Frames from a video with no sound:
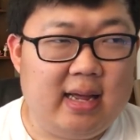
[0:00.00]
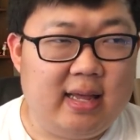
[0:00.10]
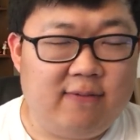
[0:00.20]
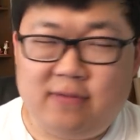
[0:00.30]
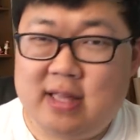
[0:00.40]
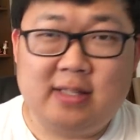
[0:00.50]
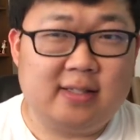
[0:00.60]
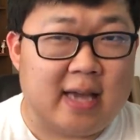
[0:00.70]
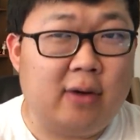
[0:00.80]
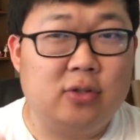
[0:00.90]
if this
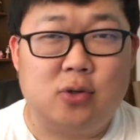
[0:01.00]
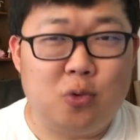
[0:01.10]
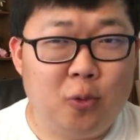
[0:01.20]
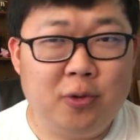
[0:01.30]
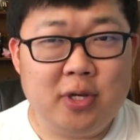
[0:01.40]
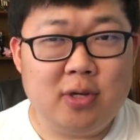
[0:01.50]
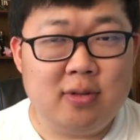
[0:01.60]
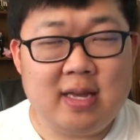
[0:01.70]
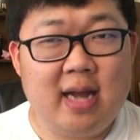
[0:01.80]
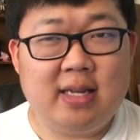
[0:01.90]
sounds cool to you,
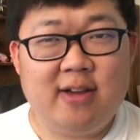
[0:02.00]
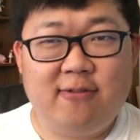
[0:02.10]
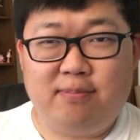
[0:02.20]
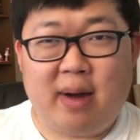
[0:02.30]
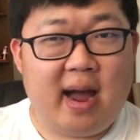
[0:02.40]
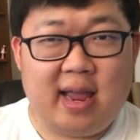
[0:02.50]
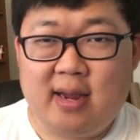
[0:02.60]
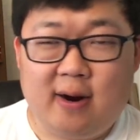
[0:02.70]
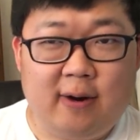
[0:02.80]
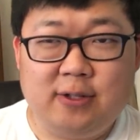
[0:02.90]
the idea of buying
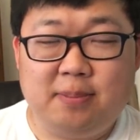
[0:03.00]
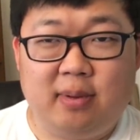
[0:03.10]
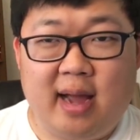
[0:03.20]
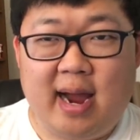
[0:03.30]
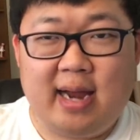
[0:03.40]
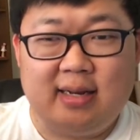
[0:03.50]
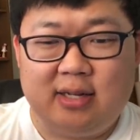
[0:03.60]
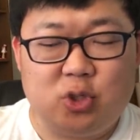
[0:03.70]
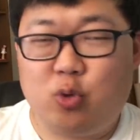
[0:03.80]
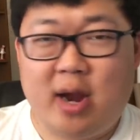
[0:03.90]
cards blind
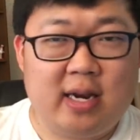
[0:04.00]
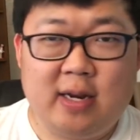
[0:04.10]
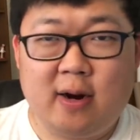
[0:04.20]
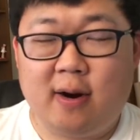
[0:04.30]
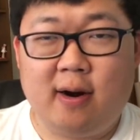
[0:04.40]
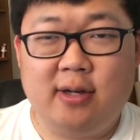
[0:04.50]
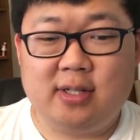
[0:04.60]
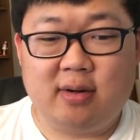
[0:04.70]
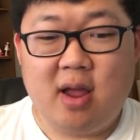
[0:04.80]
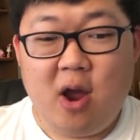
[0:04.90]
and trading cards
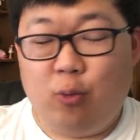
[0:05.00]
and